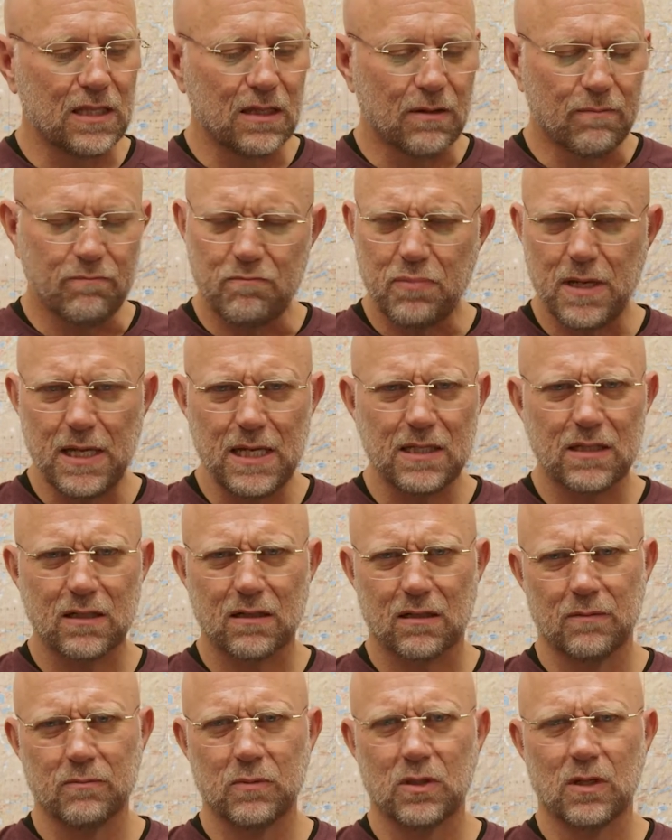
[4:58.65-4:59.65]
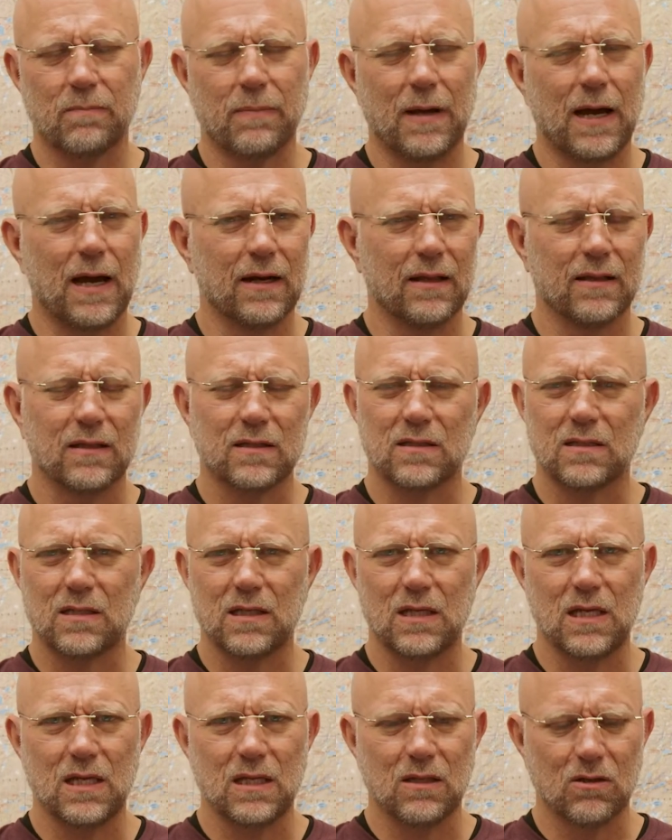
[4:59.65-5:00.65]
The beast comes up out of the
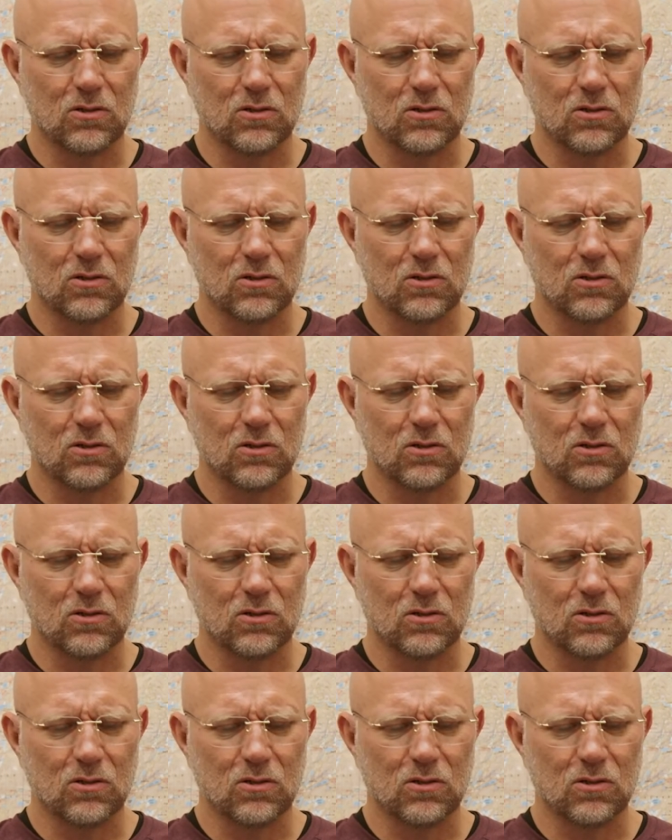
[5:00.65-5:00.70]
sea.